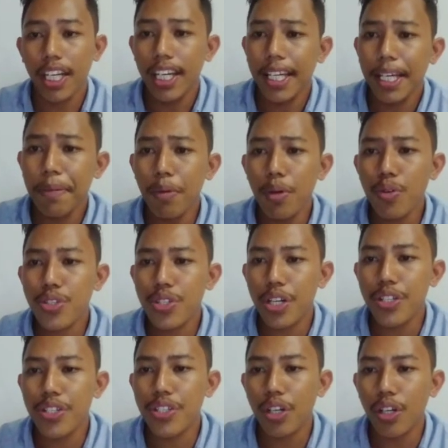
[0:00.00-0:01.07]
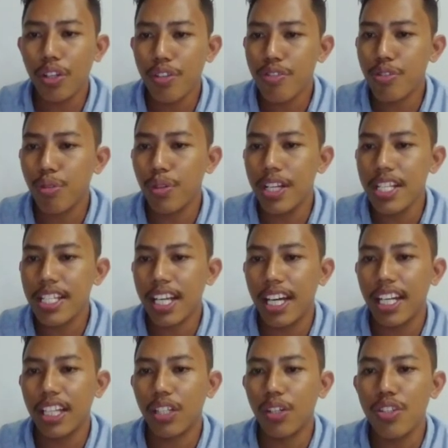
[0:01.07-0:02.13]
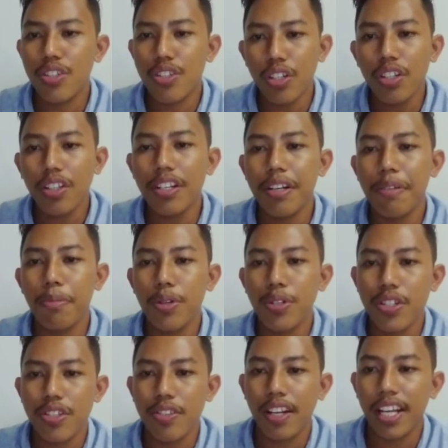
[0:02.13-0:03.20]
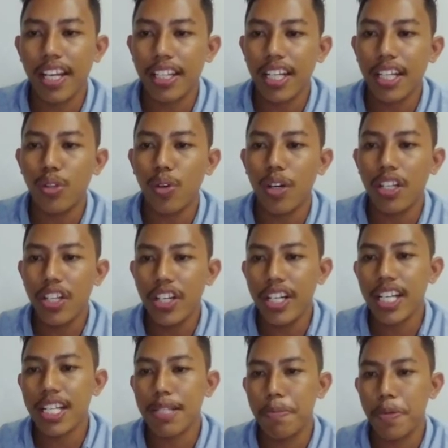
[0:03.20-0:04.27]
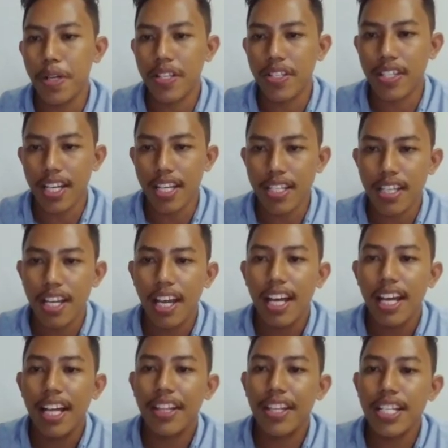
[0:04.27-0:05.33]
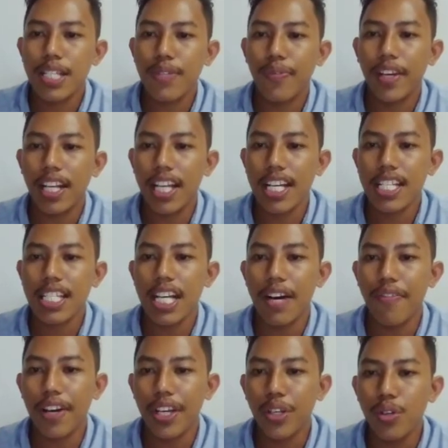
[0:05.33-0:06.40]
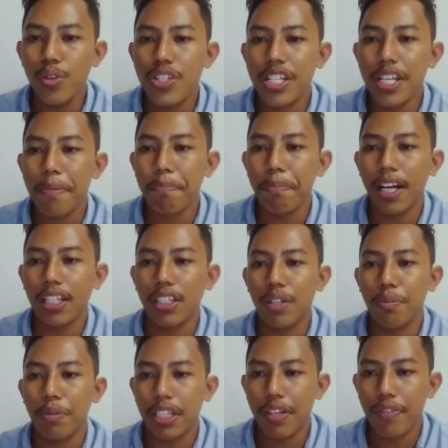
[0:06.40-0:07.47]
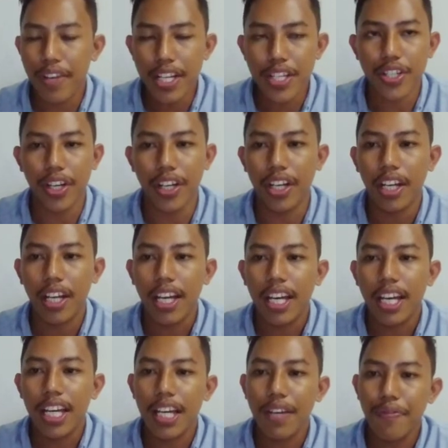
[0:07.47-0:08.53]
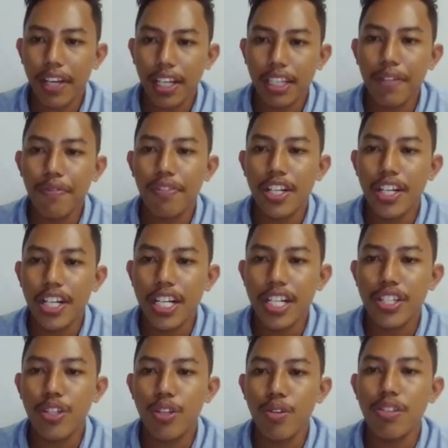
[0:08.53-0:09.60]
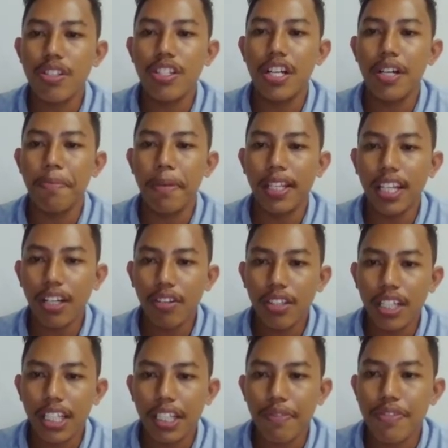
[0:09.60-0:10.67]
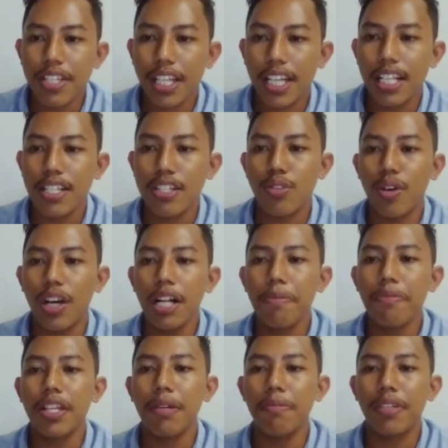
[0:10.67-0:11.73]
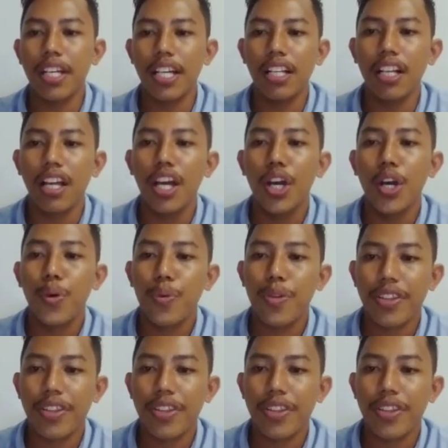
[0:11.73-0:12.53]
Emotions, although students cannot control their emotions related to a learning experiences, these feelings have a huge impact on motivation. Effective learners use their metacognitive skills to help them deal with